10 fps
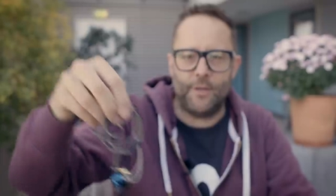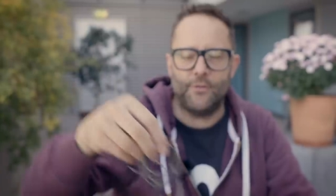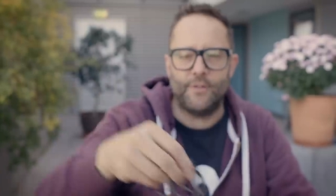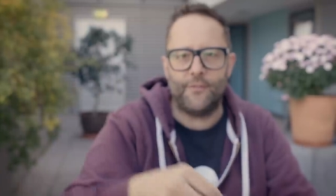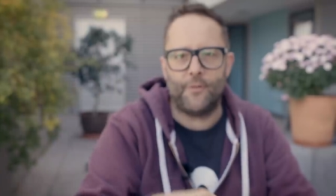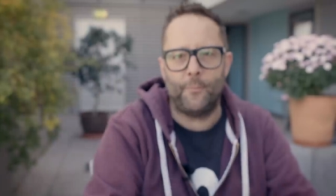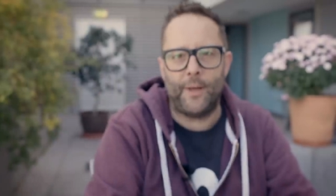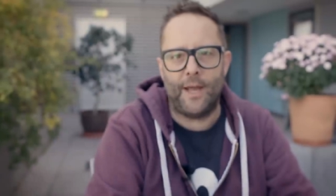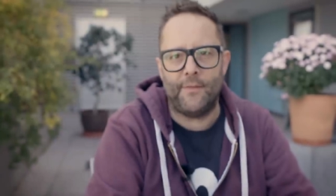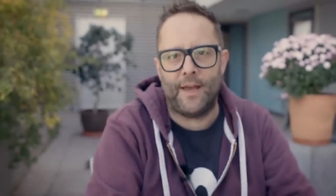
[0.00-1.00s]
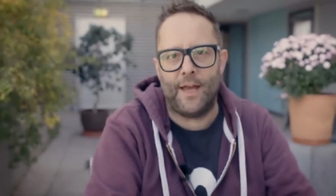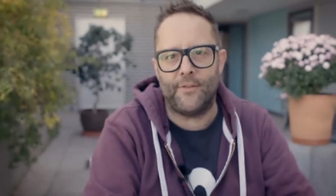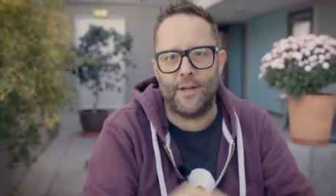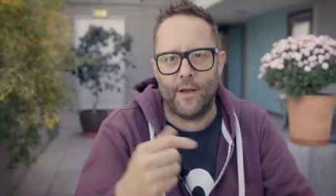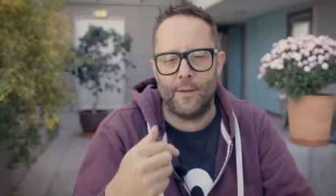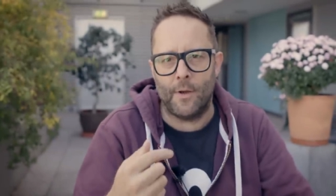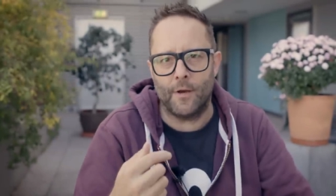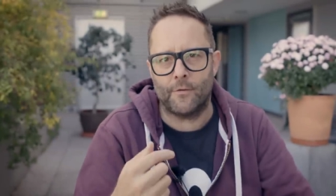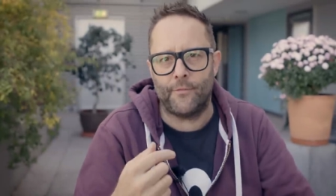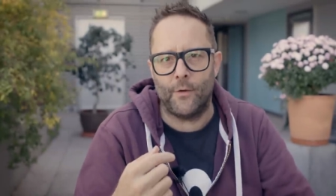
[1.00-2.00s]
I use a different pair that have inline
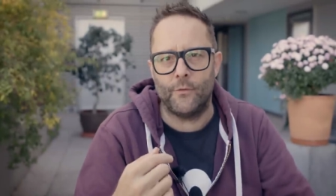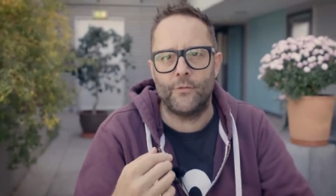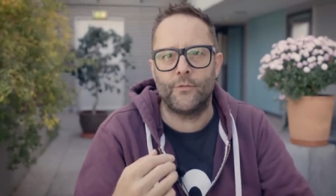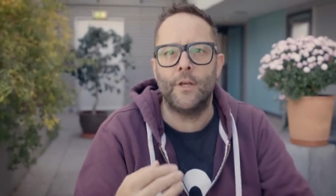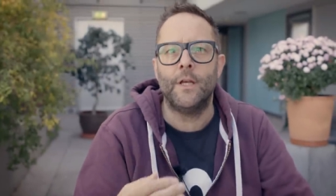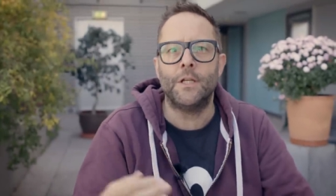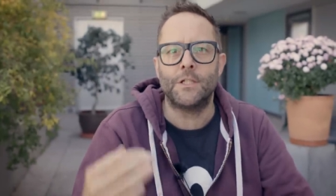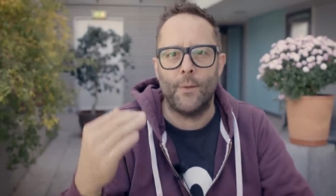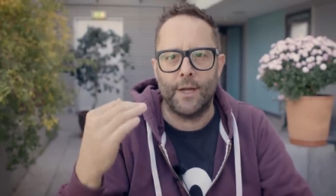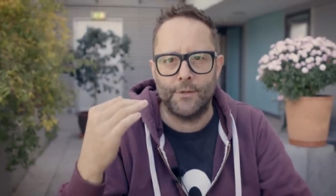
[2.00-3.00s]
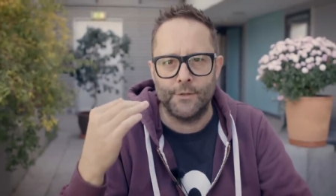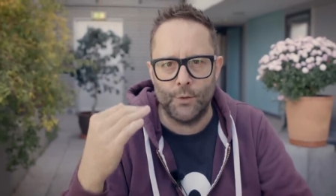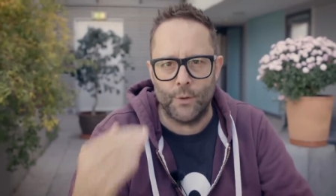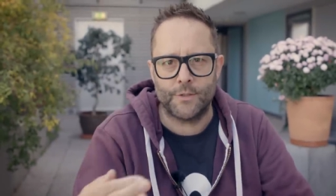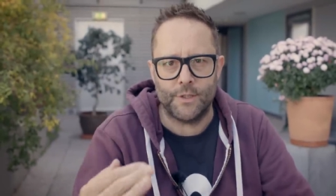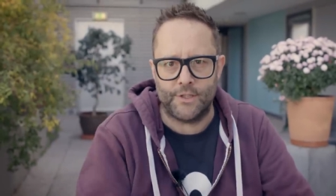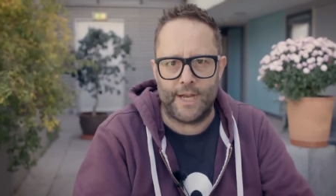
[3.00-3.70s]
microphones, so I can talk to